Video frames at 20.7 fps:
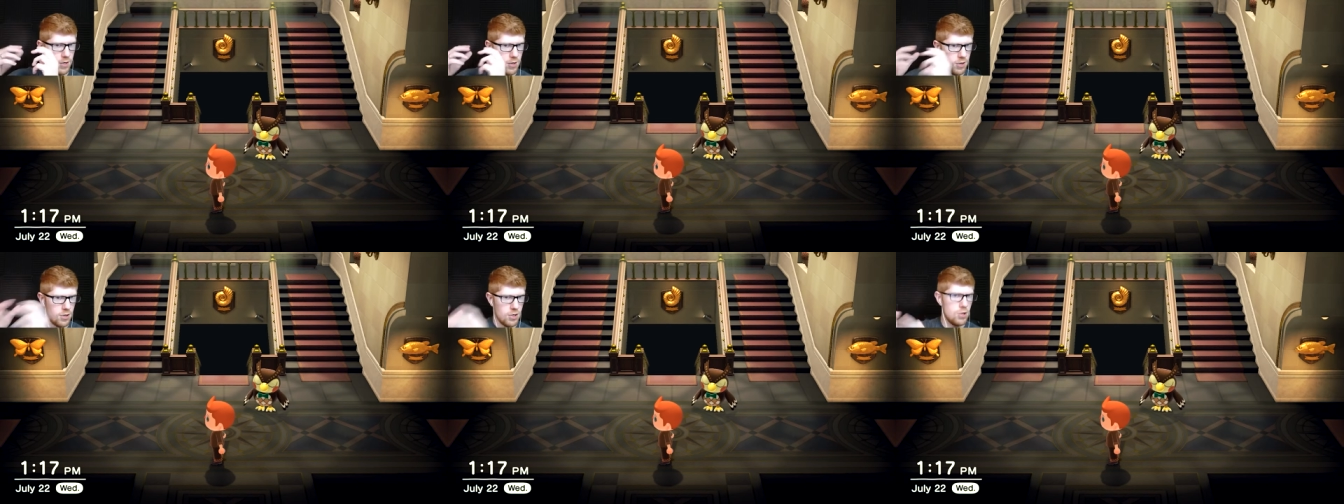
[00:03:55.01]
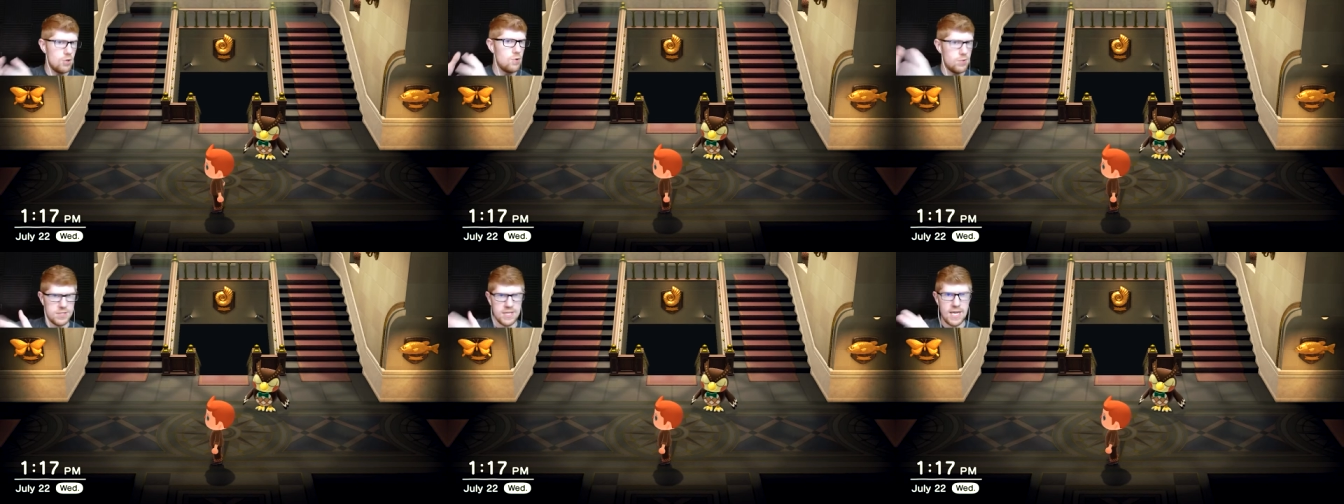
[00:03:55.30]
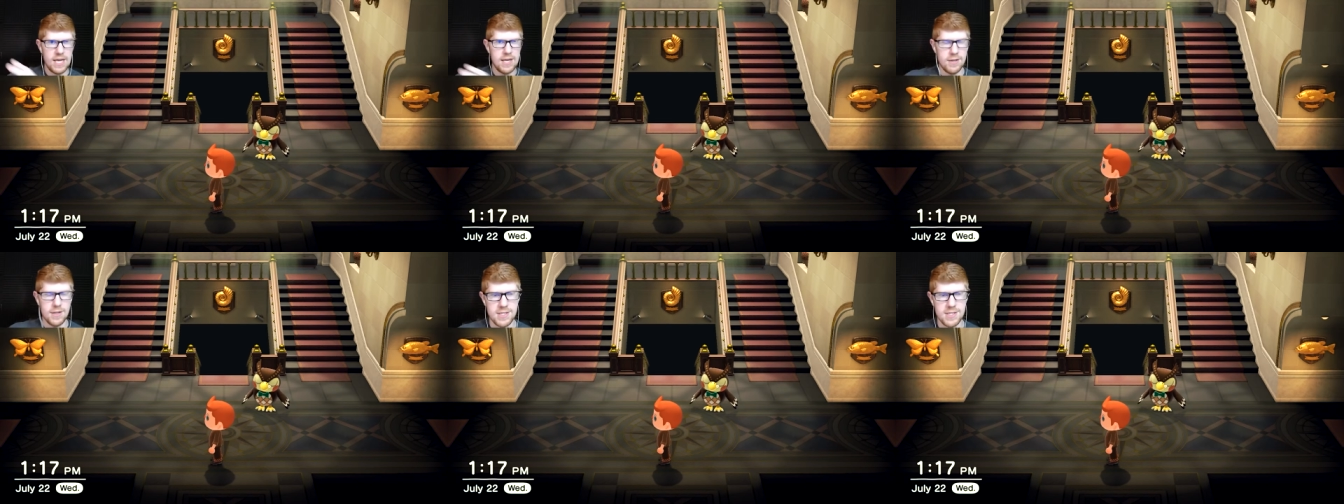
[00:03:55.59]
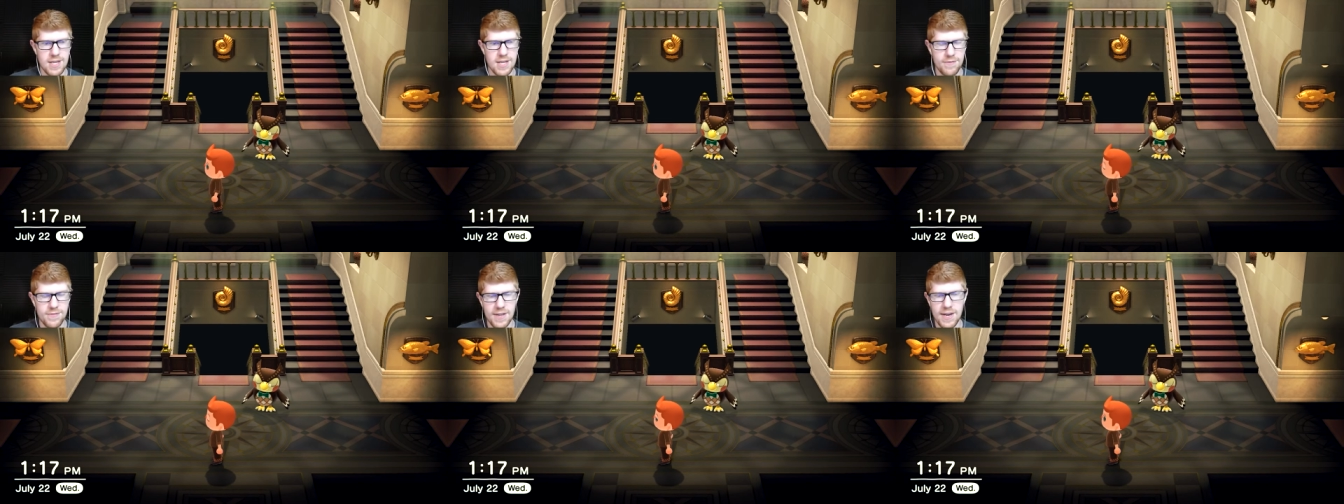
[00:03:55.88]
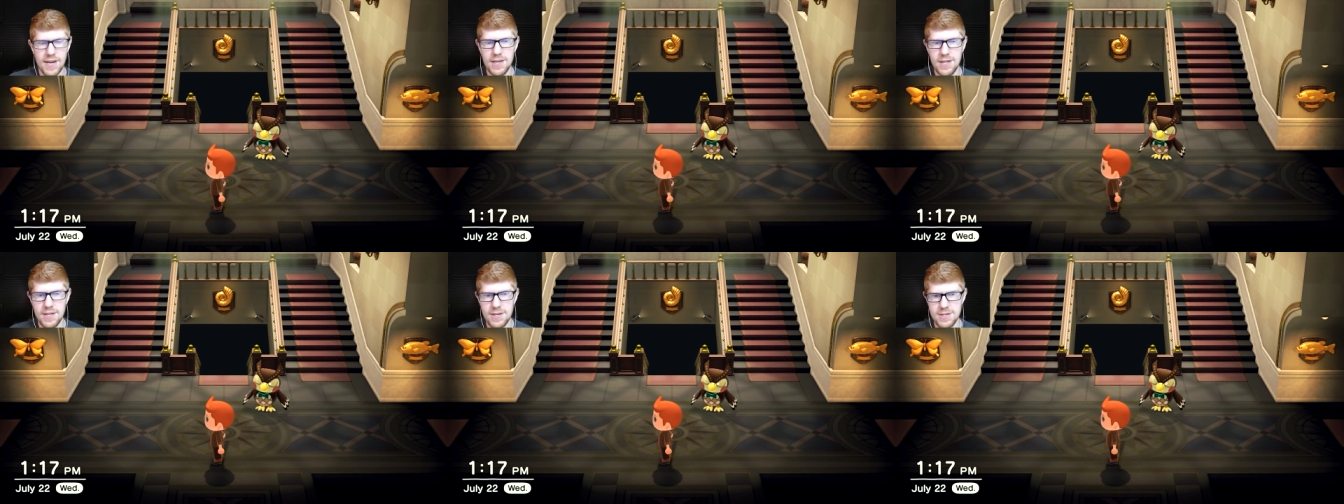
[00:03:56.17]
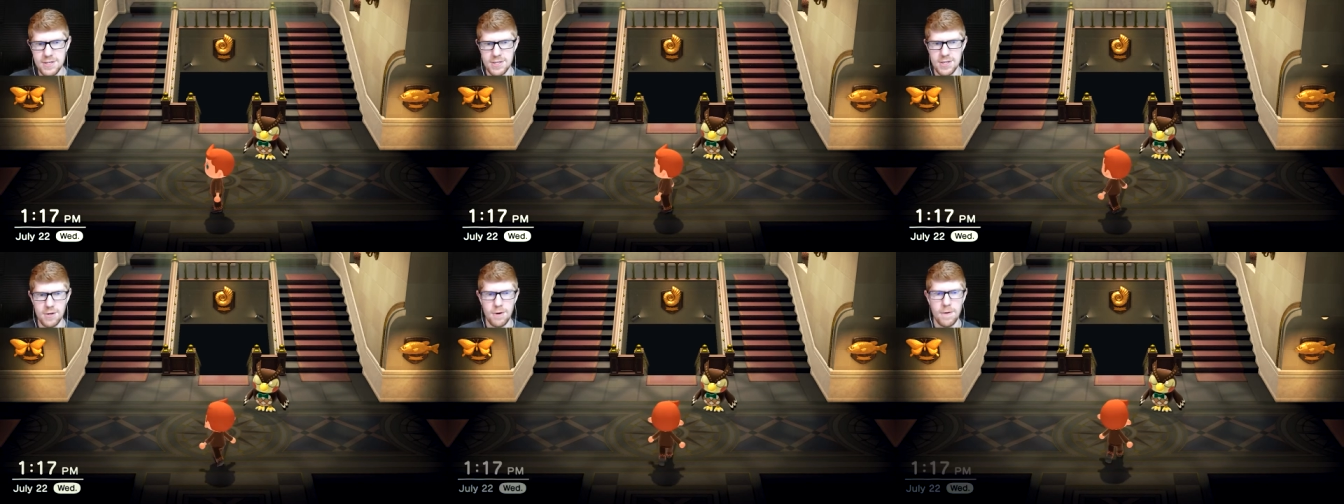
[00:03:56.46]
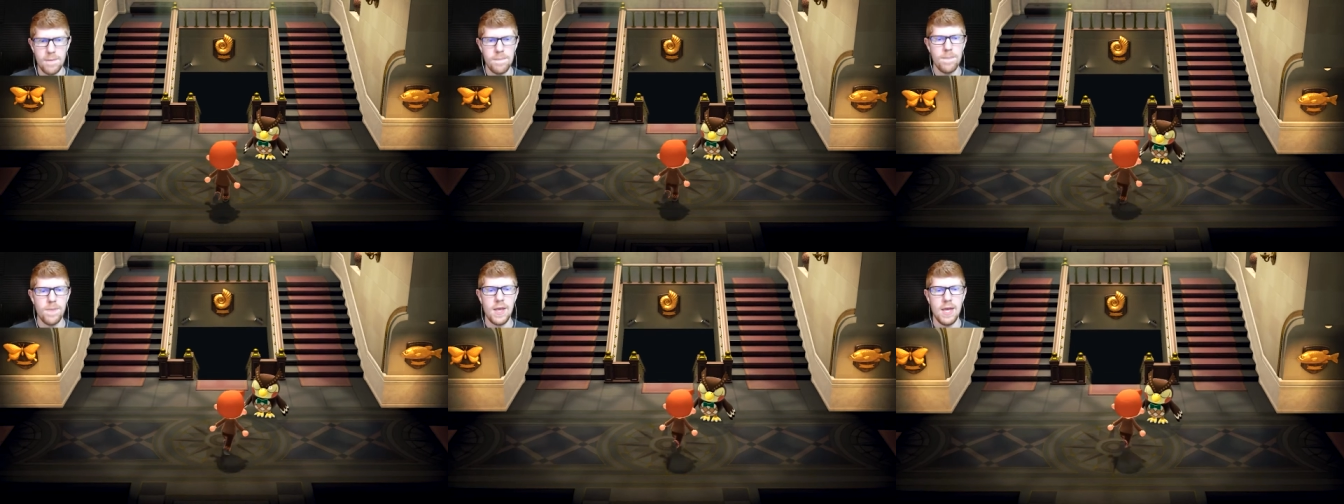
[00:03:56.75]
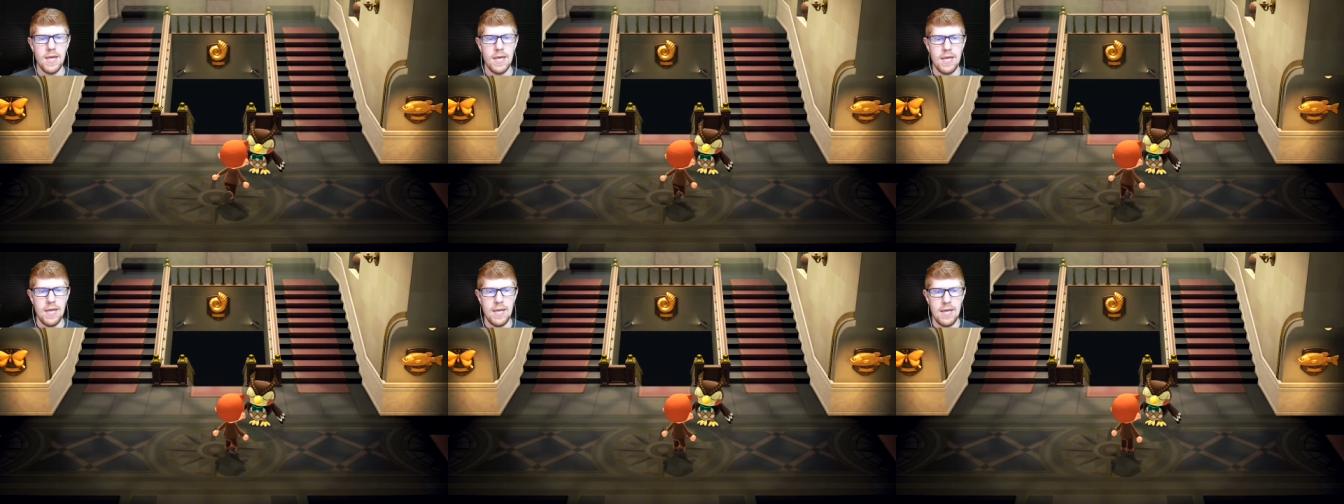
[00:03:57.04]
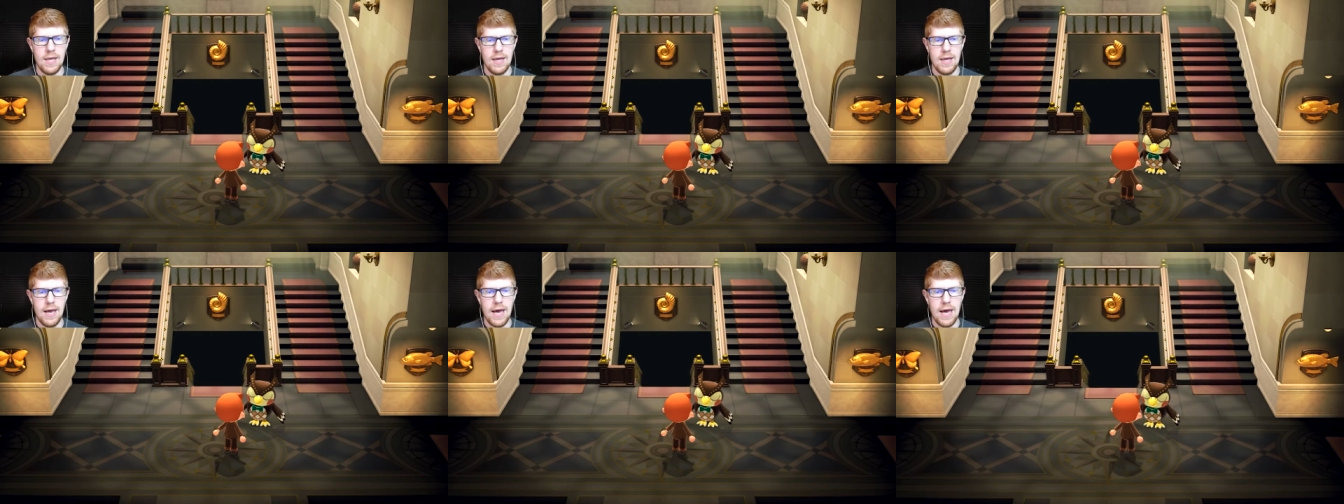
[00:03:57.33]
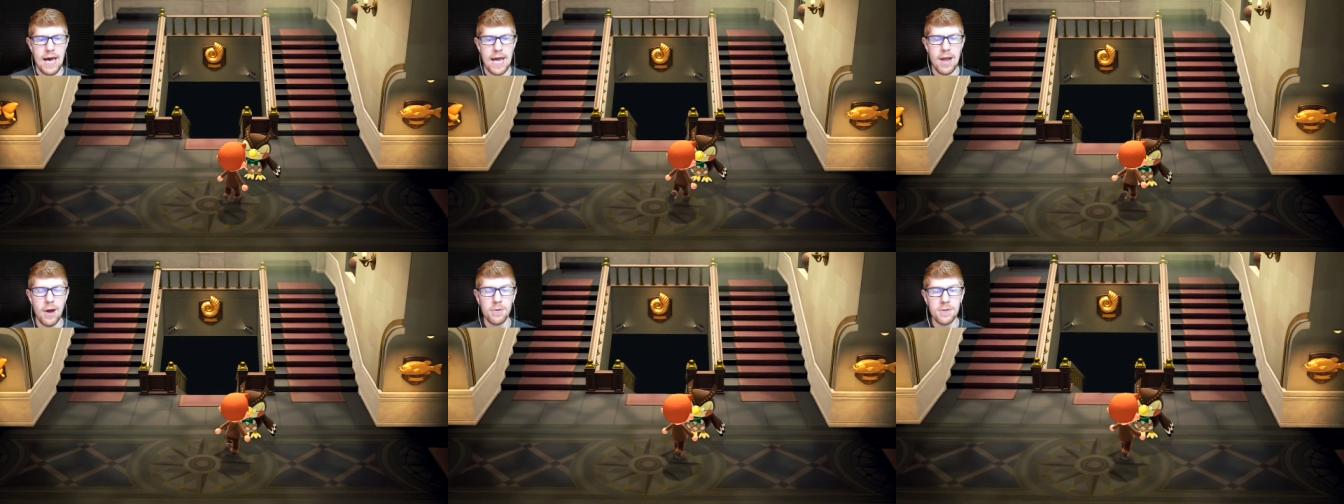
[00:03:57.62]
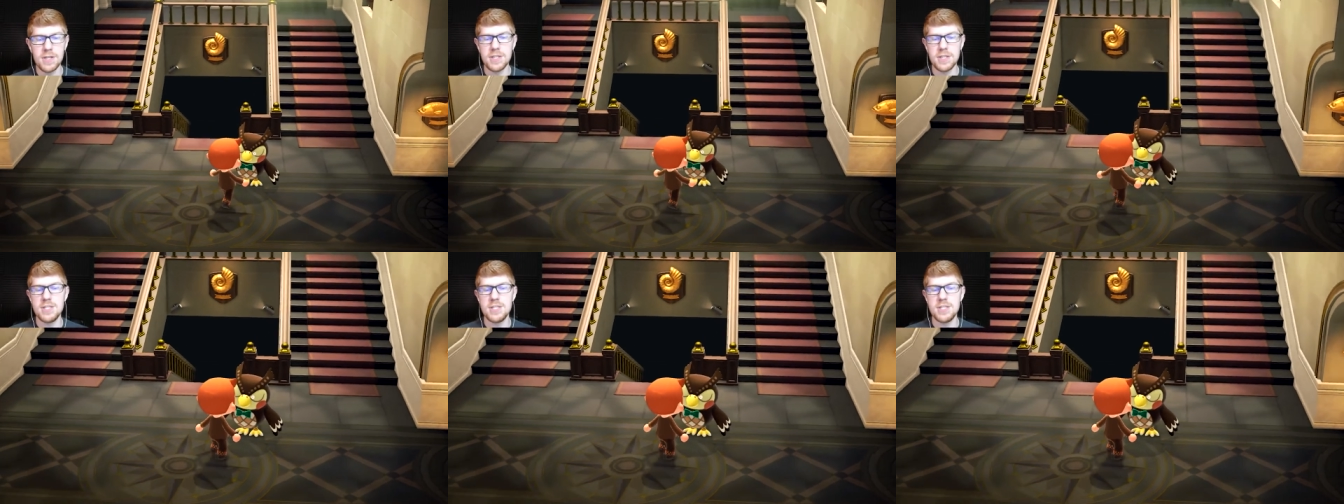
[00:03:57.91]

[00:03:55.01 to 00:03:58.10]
new daily stuff that I need to do. I only